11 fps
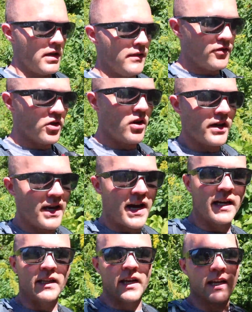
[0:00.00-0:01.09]
if you're on
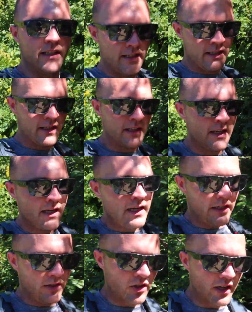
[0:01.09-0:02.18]
Highline
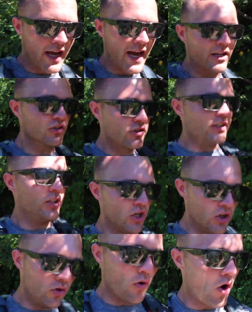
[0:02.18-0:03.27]
and you're going to actually
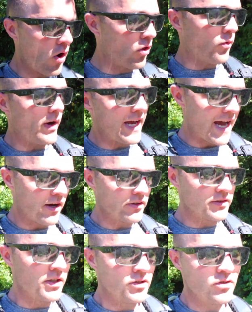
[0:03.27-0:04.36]
go all the way
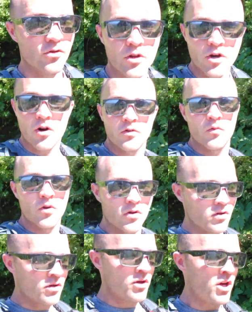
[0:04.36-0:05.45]
out to the garden wall,